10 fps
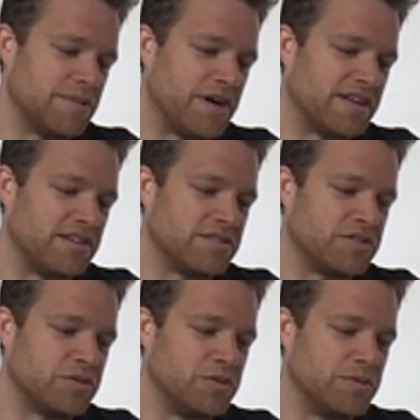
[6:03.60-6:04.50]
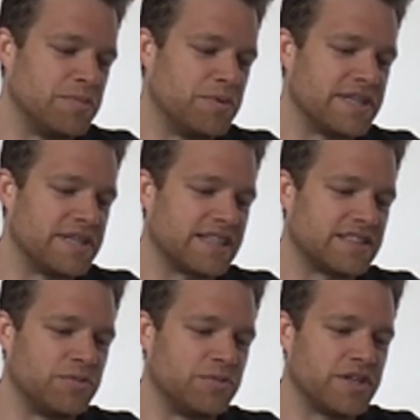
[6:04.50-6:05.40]
a model to
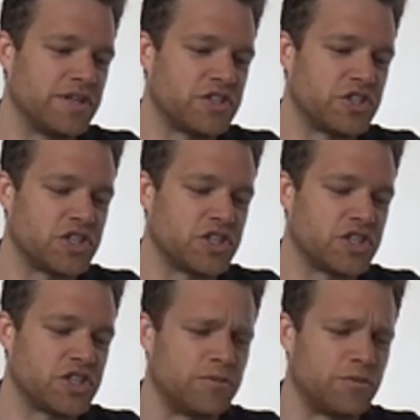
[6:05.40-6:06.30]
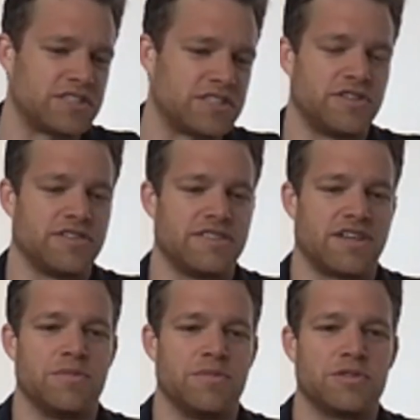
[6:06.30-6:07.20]
predict which um, restaurant
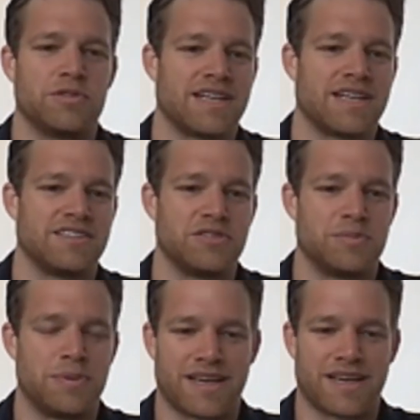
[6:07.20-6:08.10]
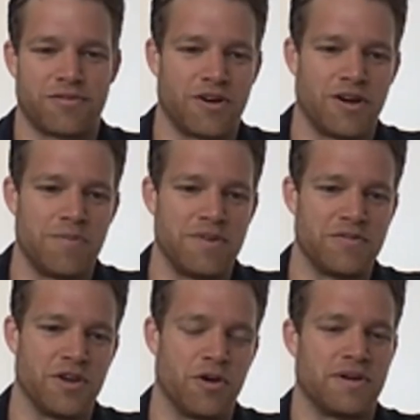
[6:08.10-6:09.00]
are you most likely to pick from if
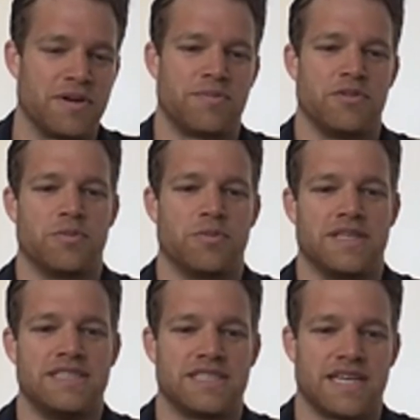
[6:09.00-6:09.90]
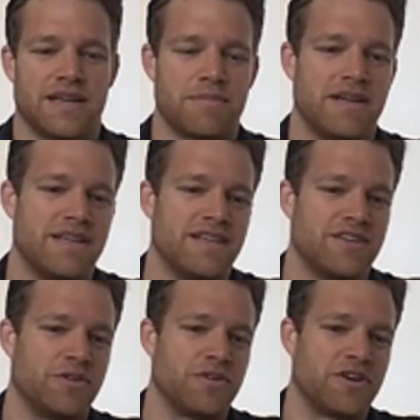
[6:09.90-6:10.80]
you open up an Uber Eats app,
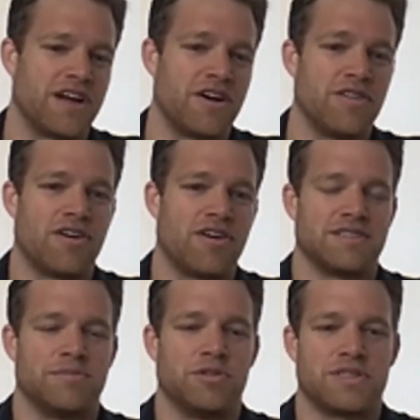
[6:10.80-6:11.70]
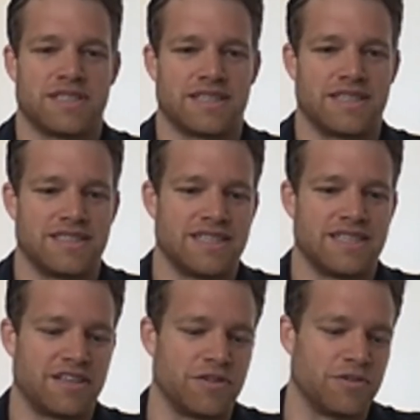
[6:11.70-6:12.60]
or how long is it most likely going to
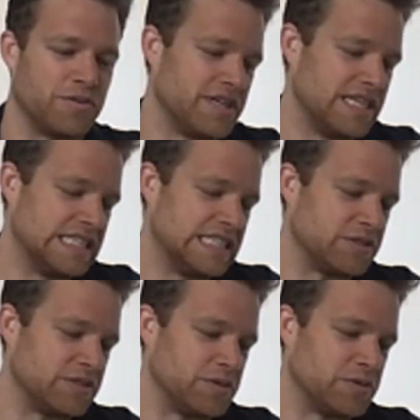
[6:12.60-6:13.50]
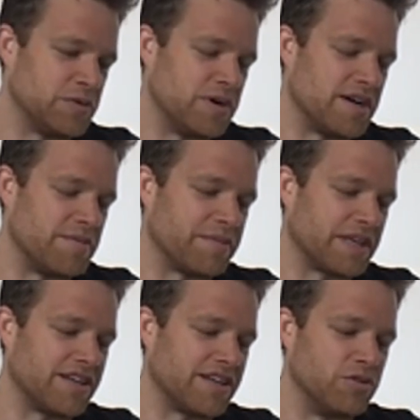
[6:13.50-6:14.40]
take you to um,
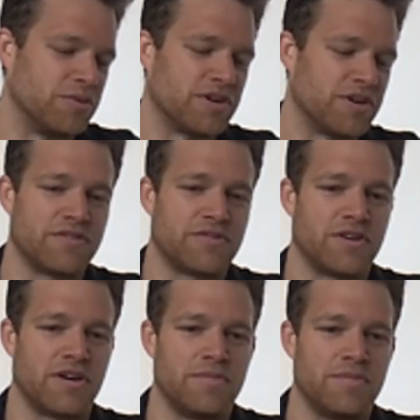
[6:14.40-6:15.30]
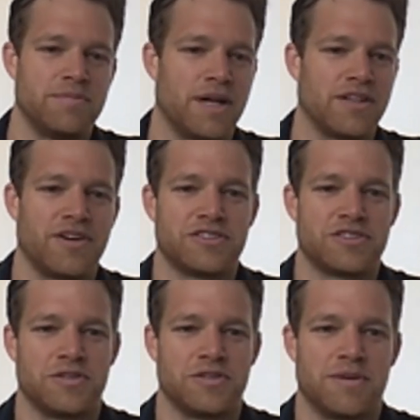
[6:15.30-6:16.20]
get an Uber ride from Palo
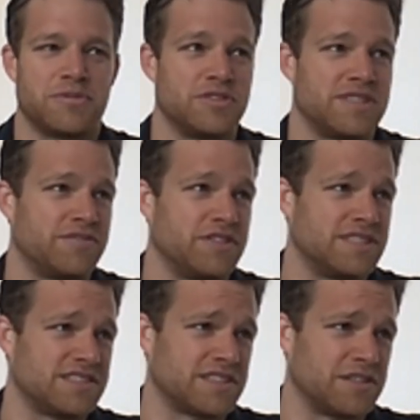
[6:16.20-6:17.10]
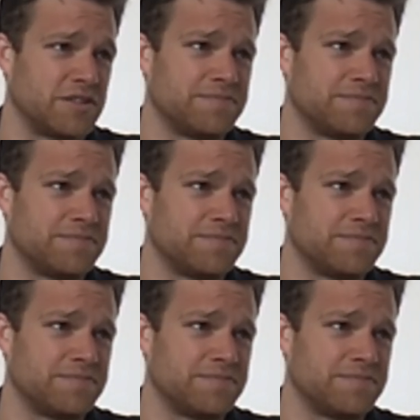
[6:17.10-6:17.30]
Alto up to San Francisco.